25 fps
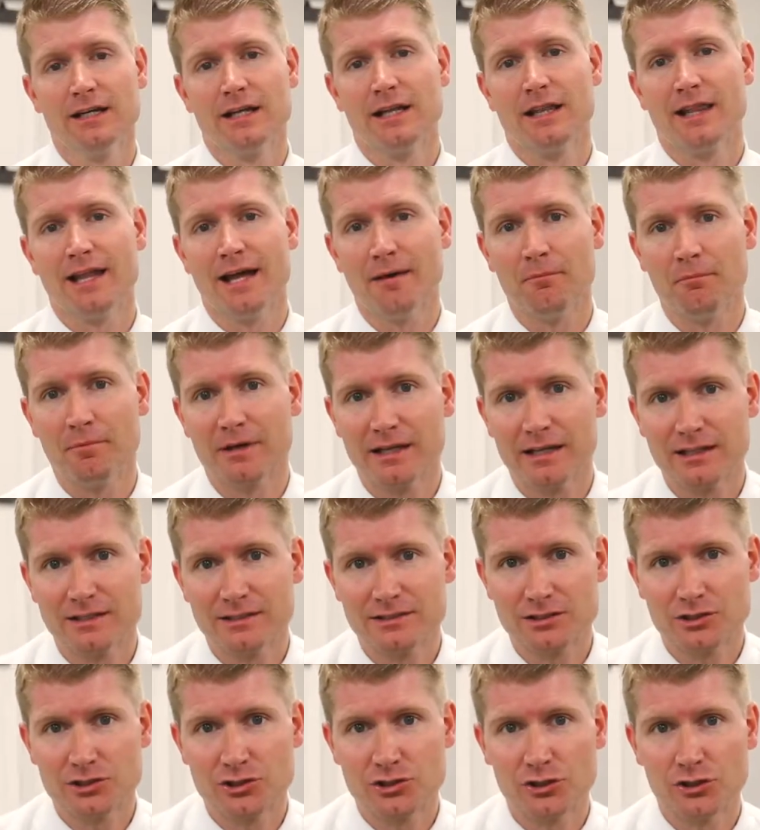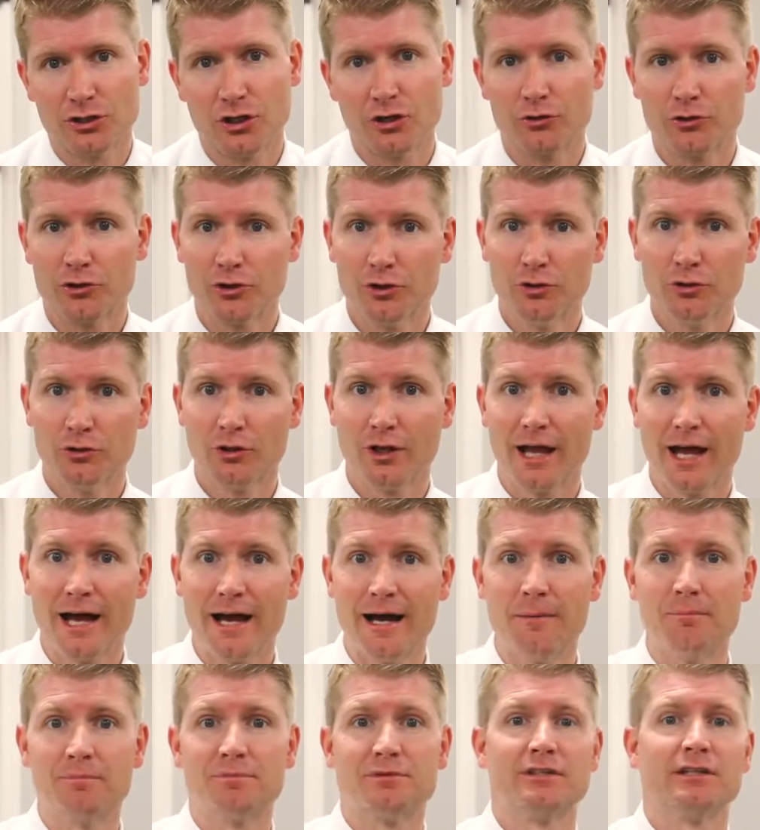that means that you're on Google
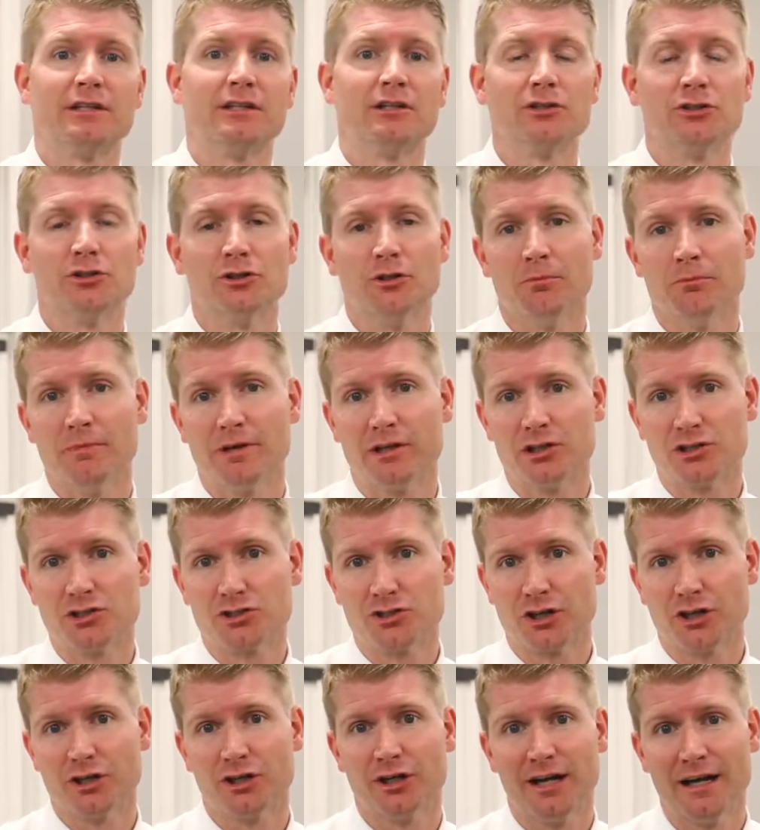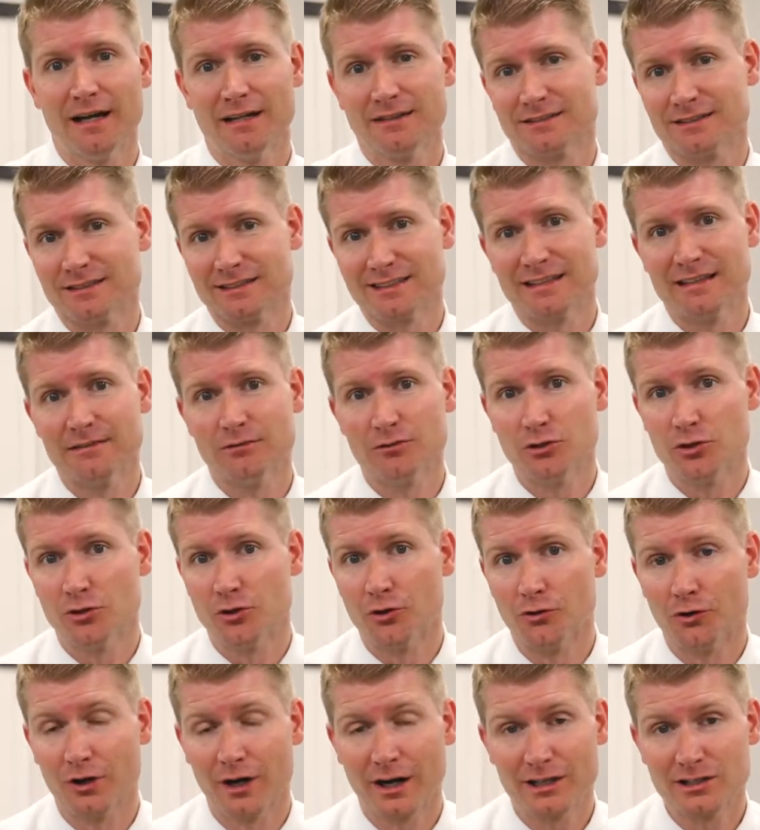Apps and your administrator hasn't given you
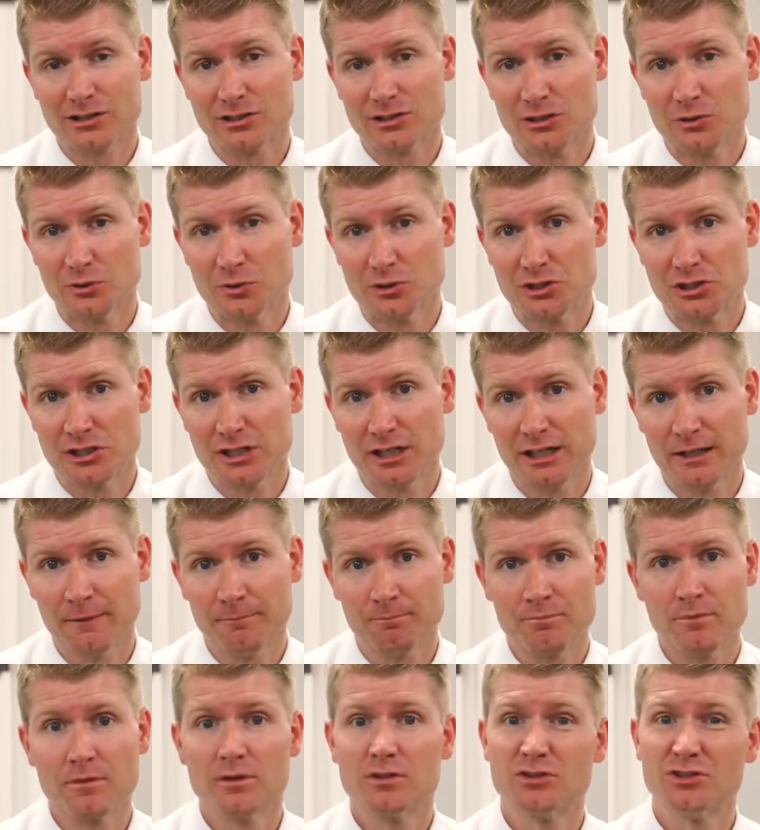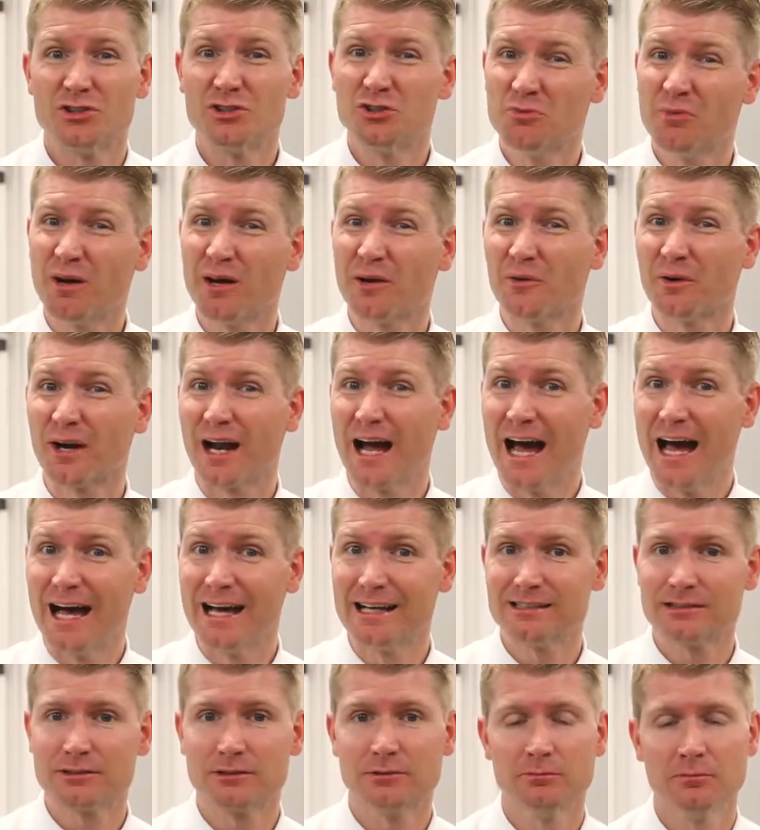the rights to it yet. So you might want to
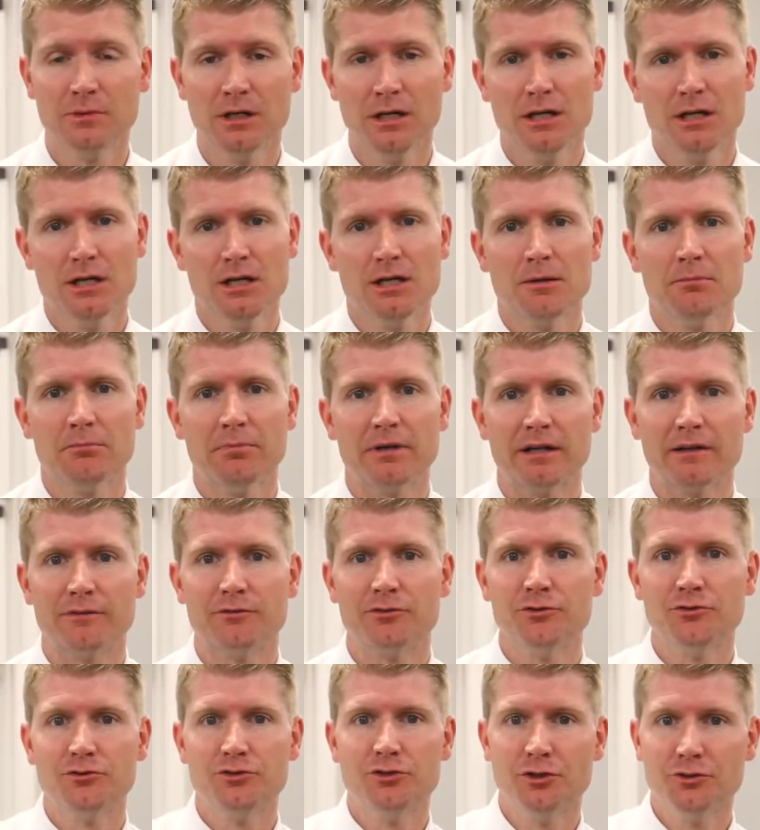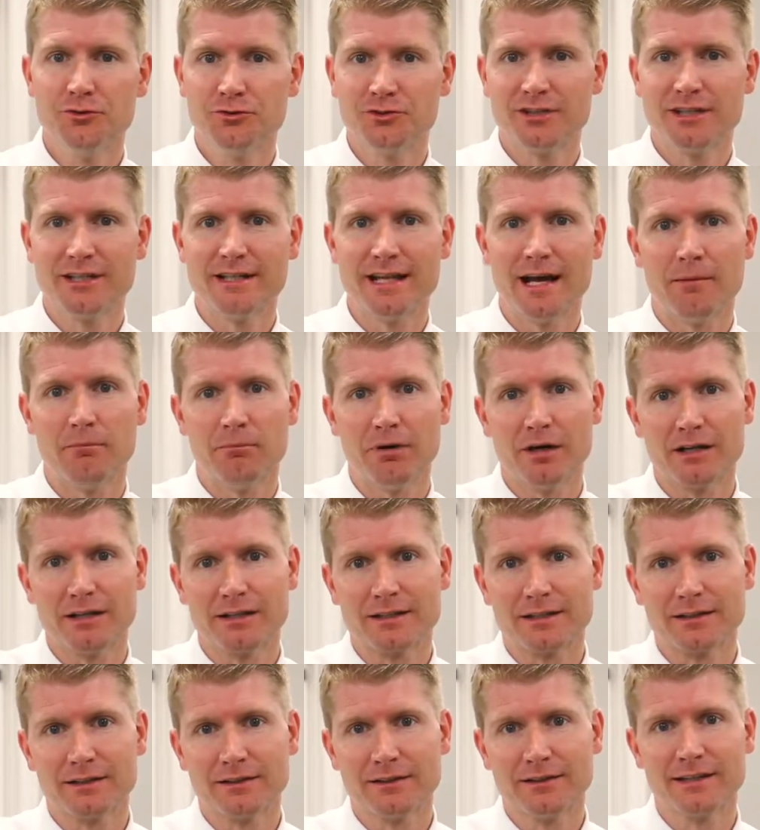ask them. But if you do see that
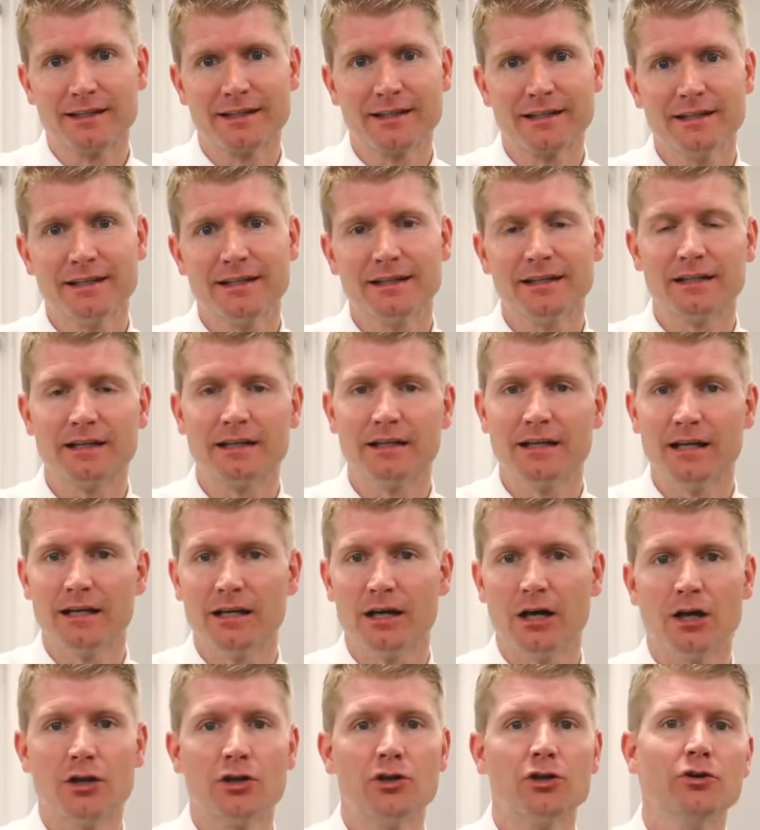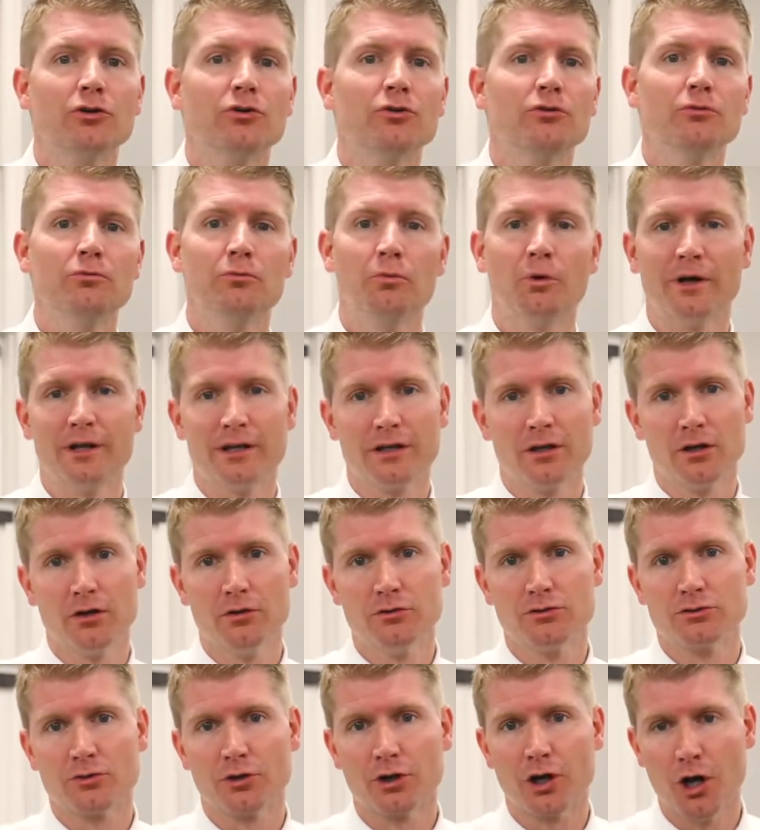button, click it. A new window
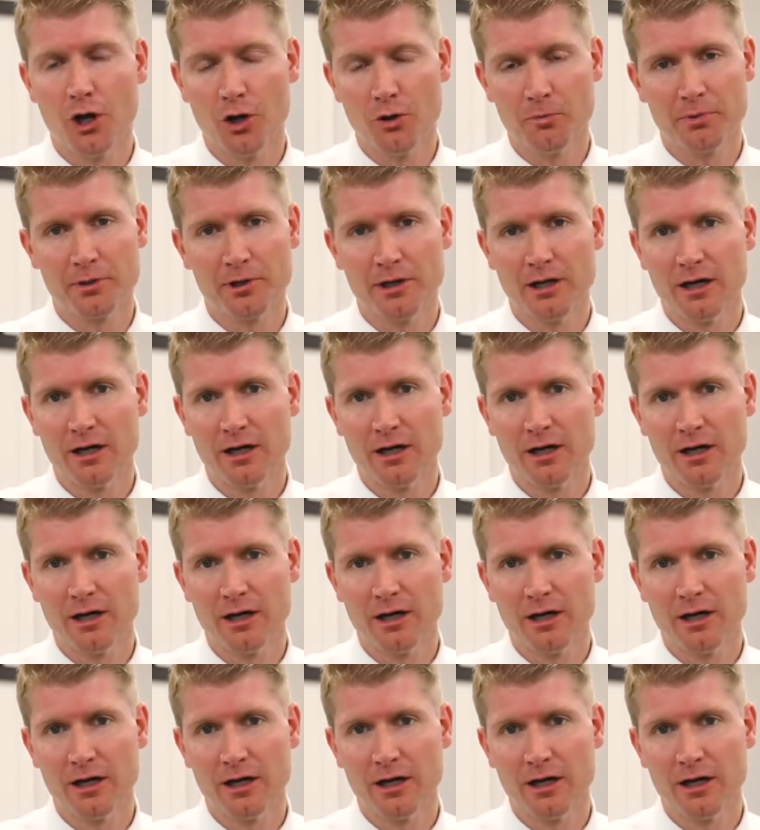is going to open